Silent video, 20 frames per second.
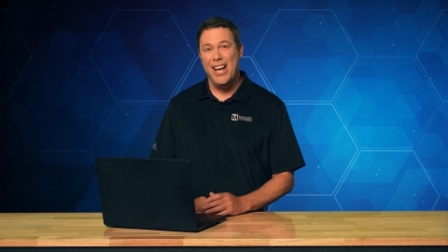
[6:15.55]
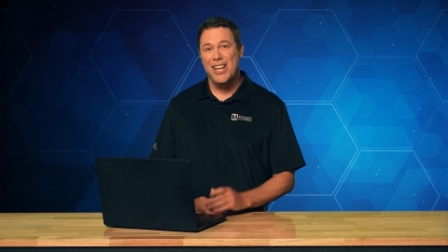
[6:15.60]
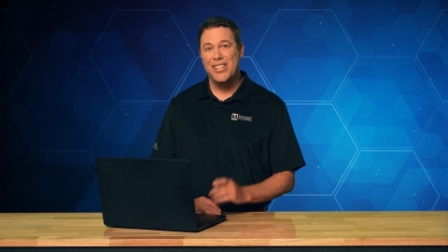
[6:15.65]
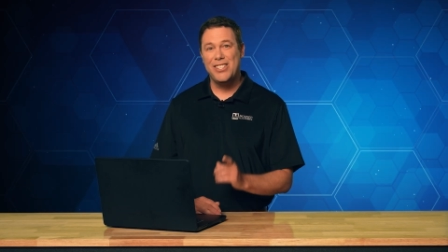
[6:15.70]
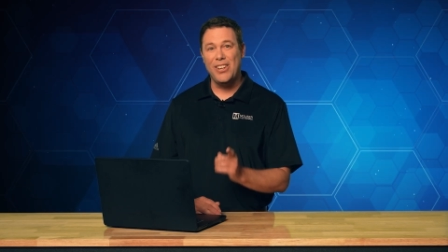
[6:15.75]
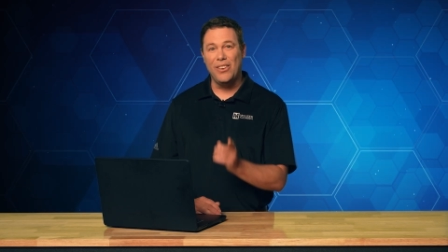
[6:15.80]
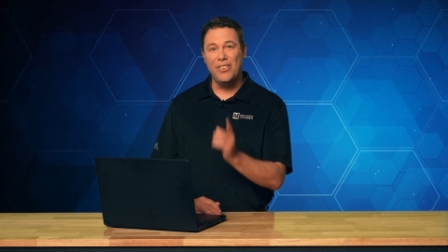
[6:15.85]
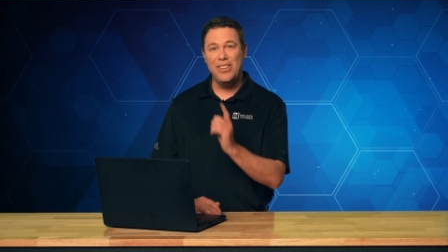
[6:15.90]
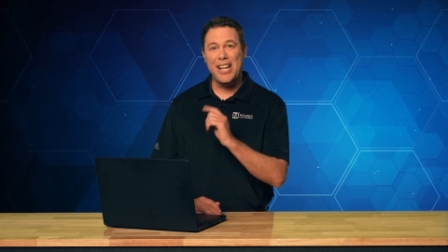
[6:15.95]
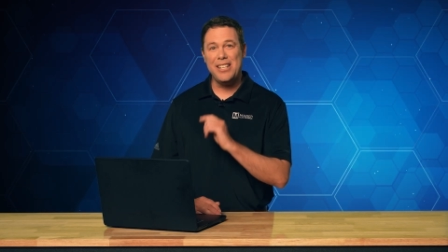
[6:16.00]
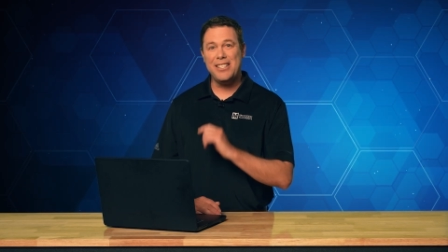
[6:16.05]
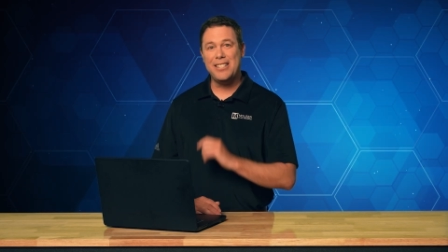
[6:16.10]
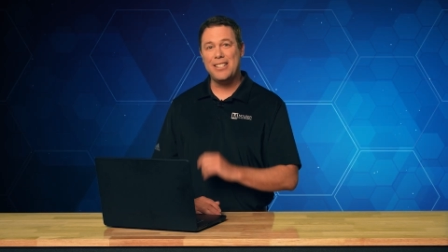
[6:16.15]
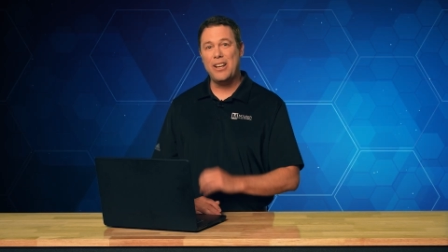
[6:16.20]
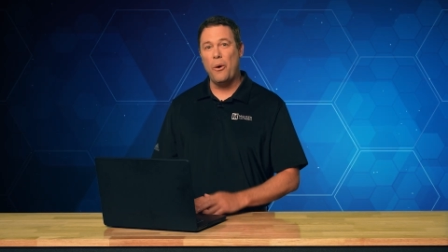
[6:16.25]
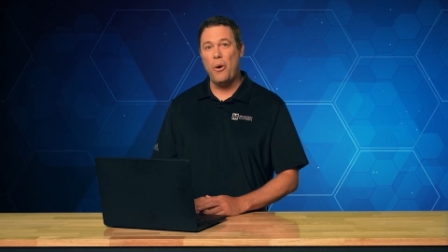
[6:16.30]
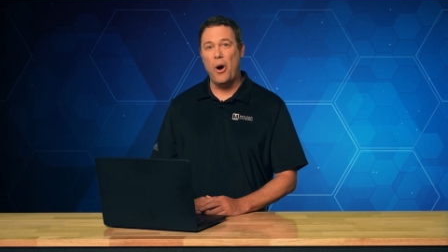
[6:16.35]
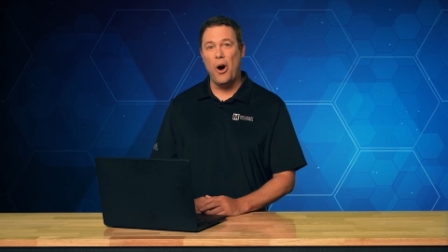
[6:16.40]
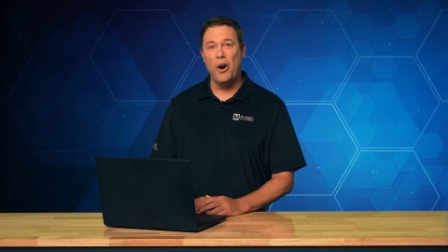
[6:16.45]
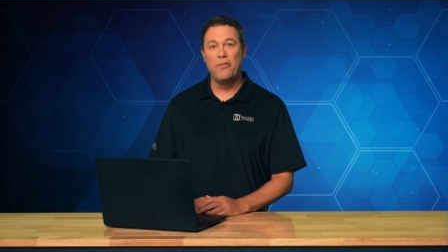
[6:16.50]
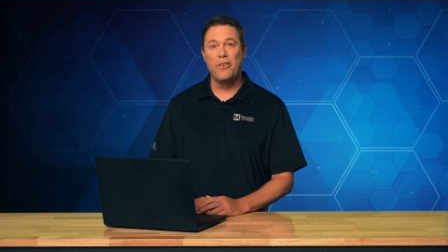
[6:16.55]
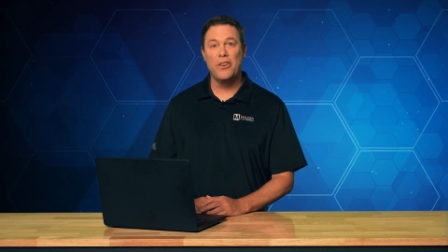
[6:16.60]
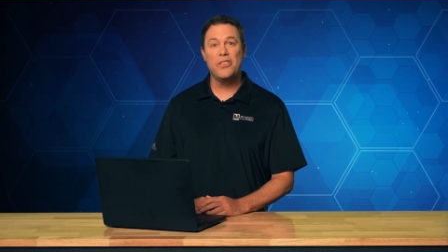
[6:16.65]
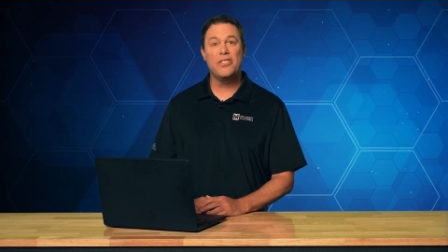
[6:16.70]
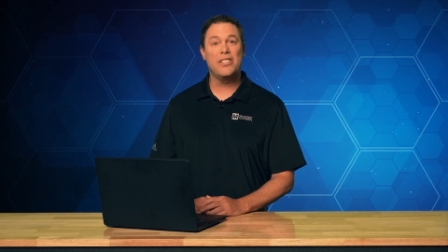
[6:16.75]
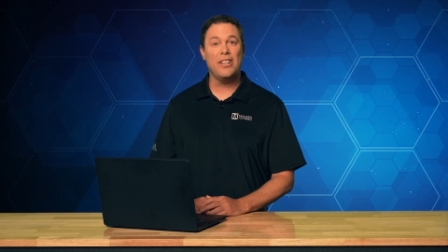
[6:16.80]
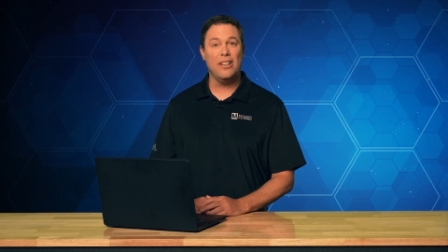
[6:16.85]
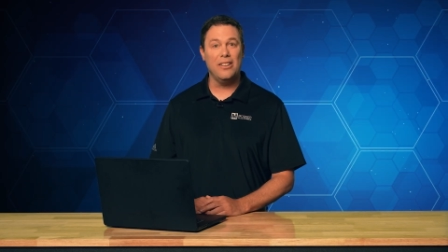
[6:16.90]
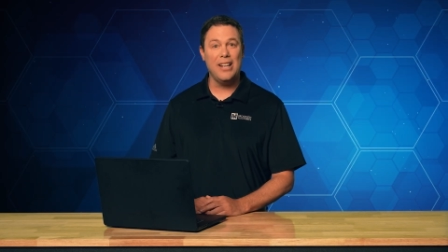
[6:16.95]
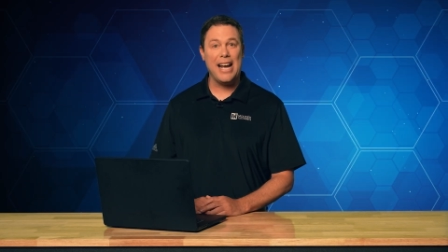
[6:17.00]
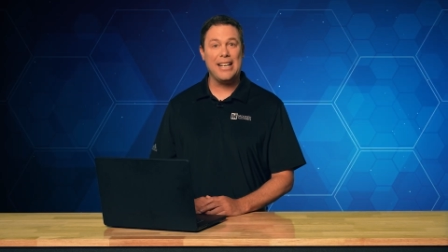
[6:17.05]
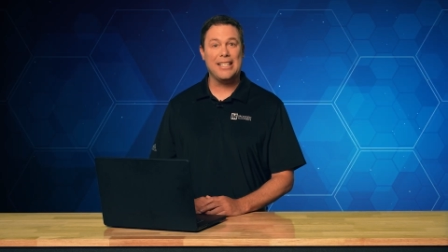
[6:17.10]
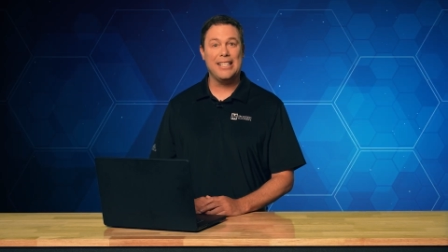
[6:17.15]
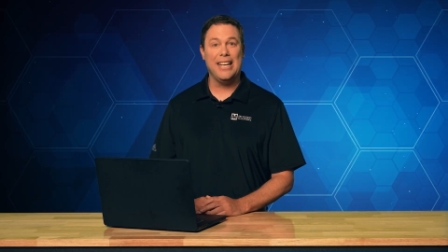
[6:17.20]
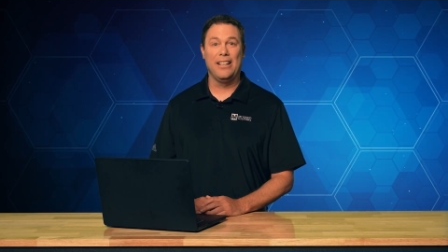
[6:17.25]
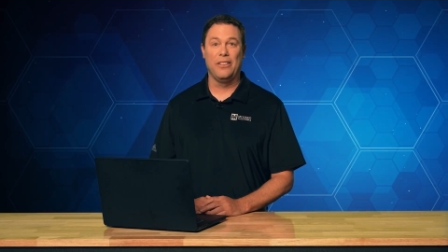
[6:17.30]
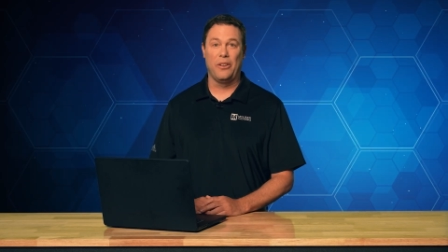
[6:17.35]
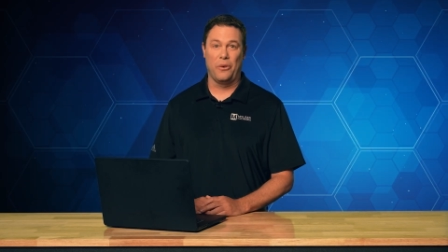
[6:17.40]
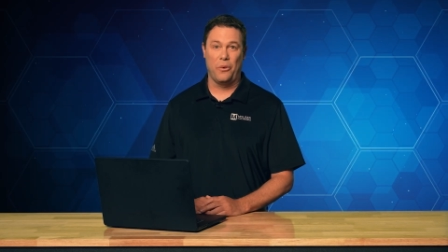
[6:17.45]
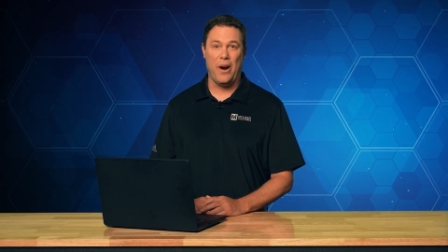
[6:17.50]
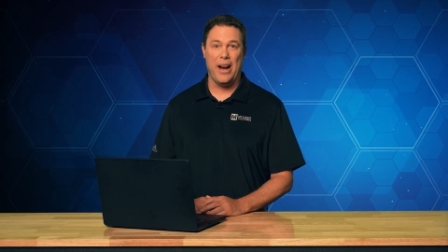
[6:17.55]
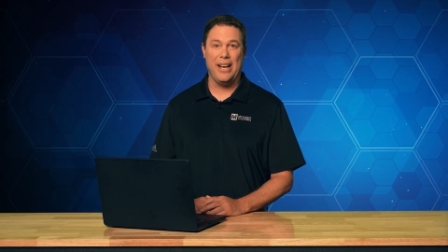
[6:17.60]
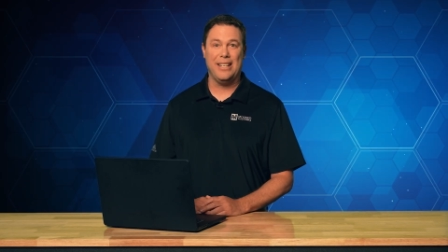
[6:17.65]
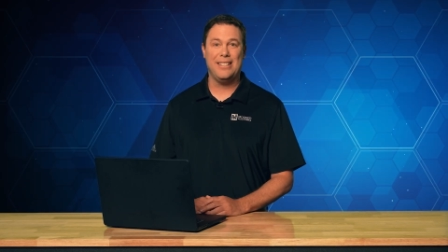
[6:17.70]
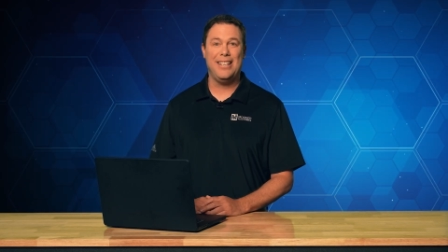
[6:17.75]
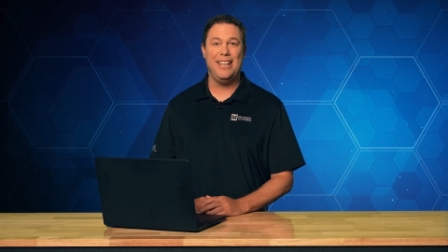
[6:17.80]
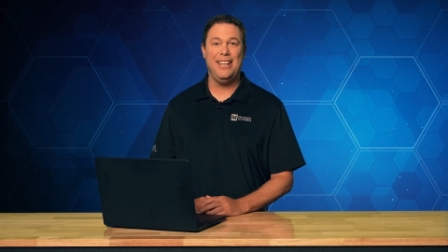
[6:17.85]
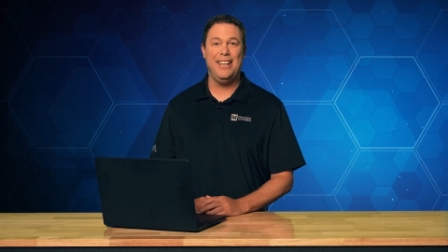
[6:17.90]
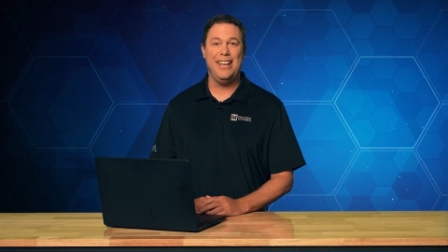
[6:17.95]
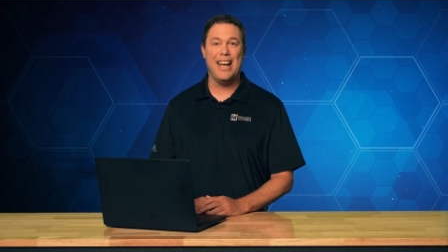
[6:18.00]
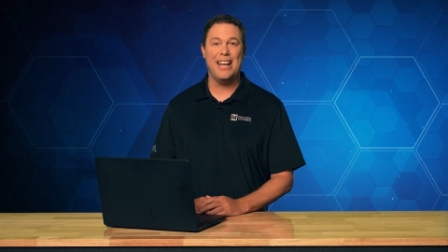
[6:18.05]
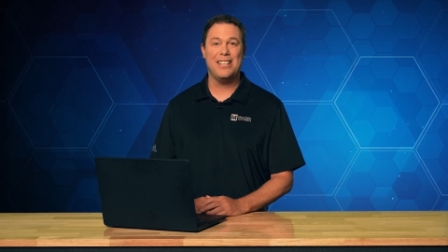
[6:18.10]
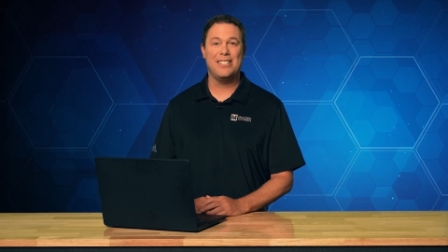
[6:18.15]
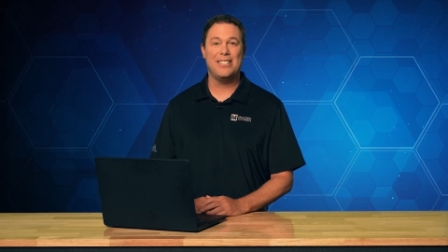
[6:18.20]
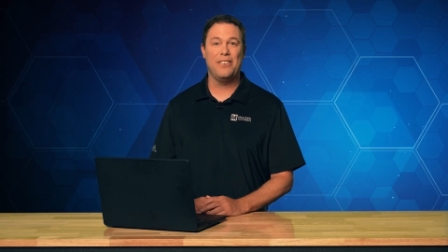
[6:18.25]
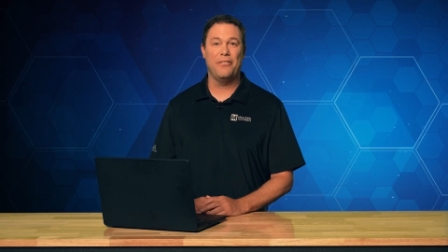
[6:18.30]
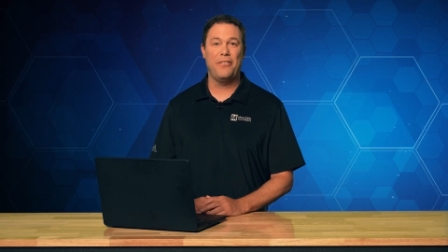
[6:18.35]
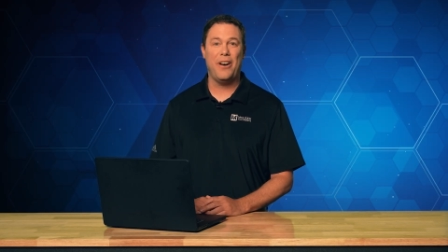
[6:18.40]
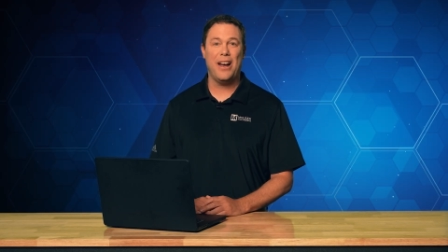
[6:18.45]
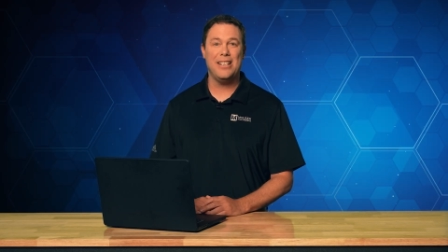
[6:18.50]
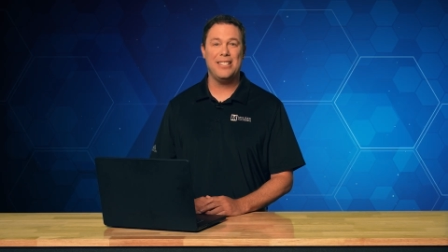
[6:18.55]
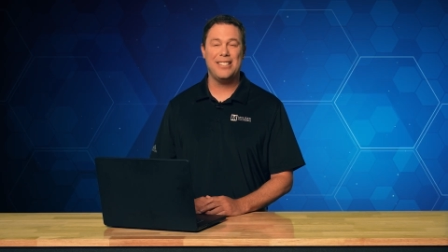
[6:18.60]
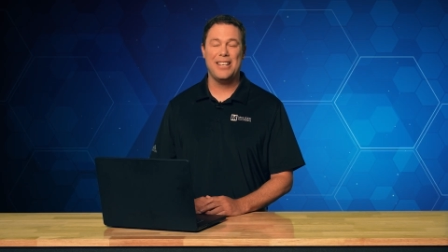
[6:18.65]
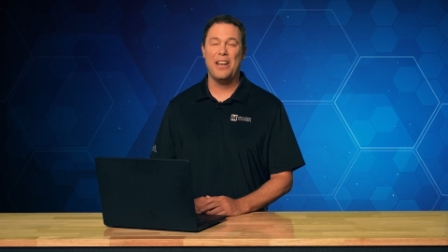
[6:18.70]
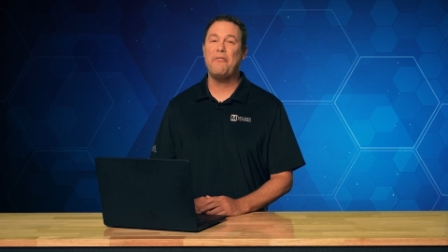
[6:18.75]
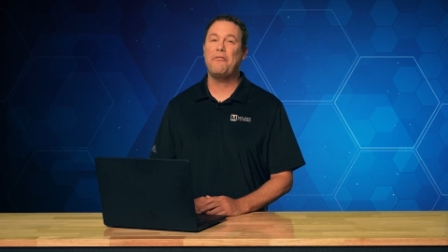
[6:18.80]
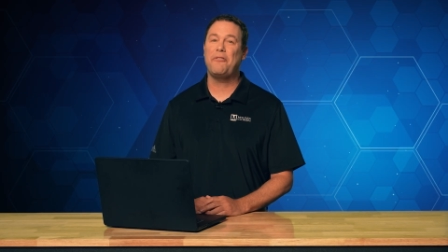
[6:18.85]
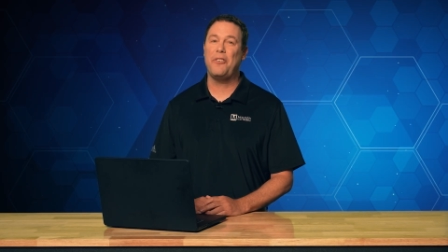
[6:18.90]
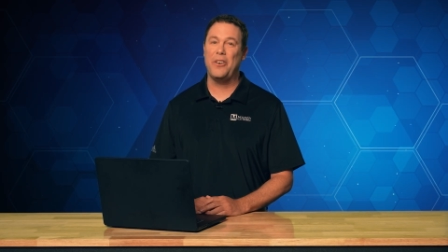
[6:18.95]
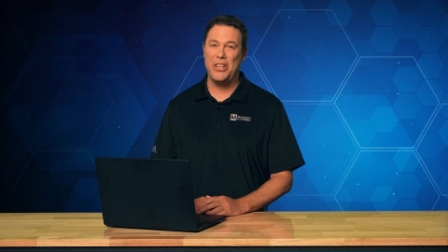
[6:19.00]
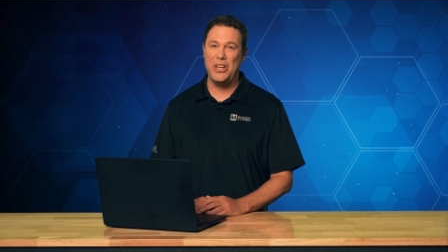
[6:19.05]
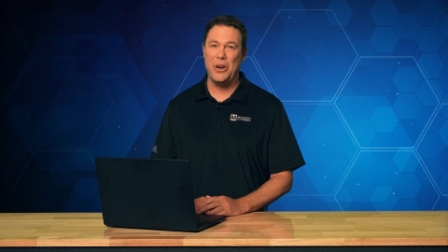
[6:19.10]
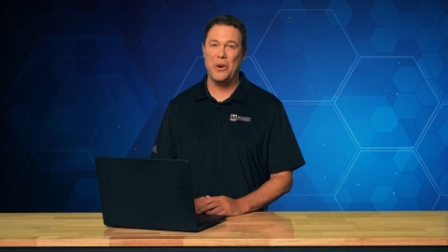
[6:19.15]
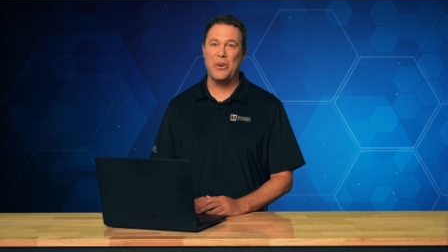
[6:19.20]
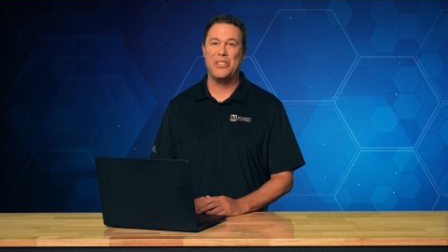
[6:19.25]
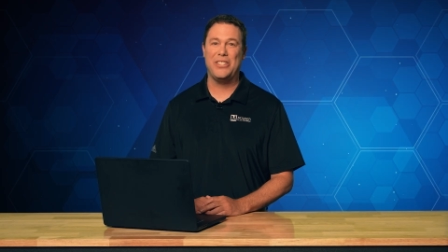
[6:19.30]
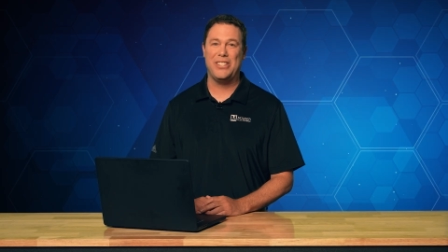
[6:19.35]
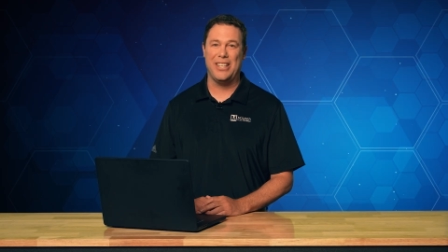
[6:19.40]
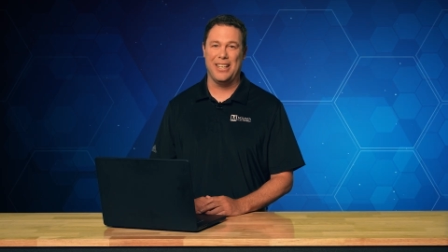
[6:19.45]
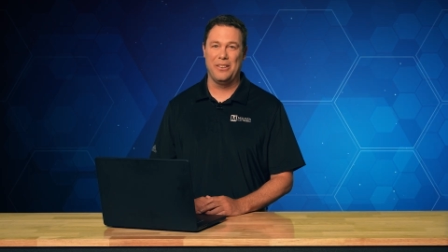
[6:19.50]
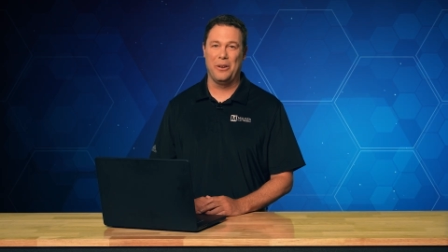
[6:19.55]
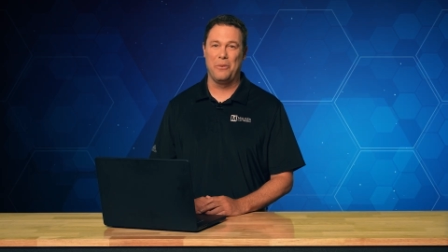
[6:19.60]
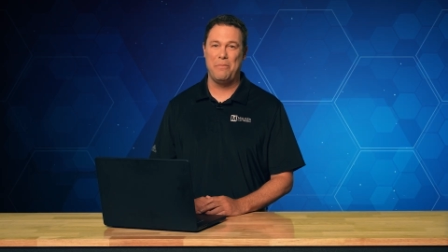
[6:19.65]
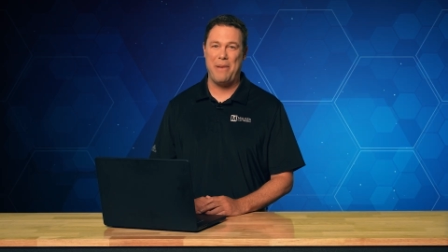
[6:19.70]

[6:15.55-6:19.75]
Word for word: So let's go over selecting the right T D S device for your signal